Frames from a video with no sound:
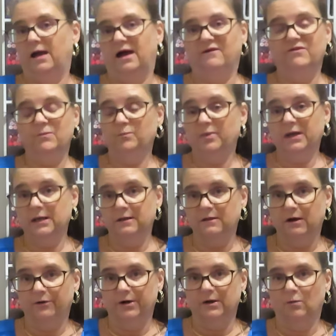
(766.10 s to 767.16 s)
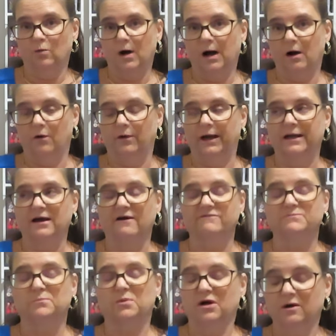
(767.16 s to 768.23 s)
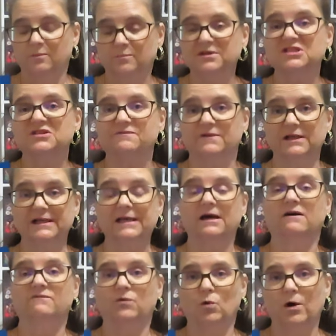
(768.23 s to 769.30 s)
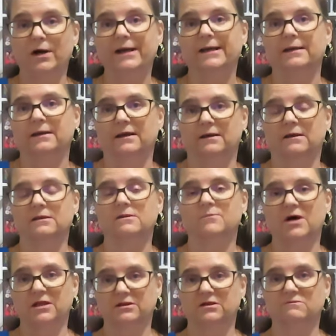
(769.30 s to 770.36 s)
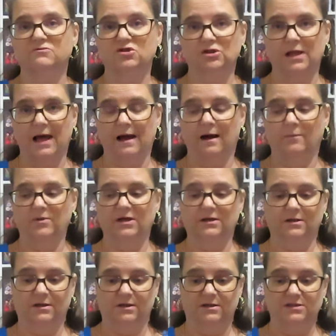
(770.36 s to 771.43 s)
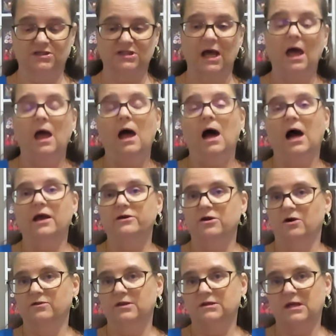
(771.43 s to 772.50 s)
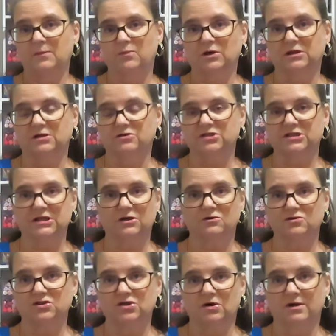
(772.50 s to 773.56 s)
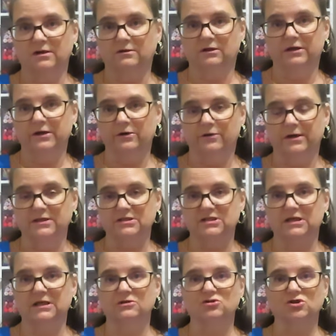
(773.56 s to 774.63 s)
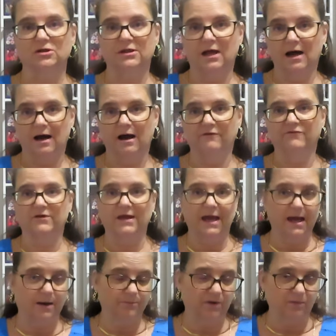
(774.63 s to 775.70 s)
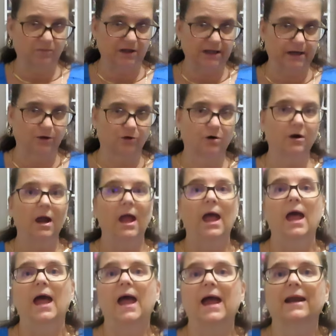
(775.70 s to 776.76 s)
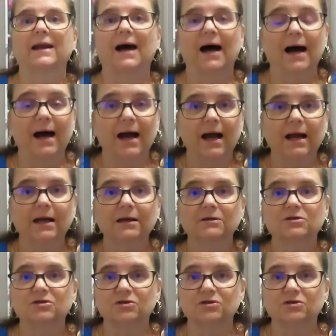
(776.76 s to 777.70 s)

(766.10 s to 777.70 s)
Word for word: haven't been in there in a while and I've purposefully avoided it in the month of July because I know that they put their stickers on clearance in July for the Happy Planner and I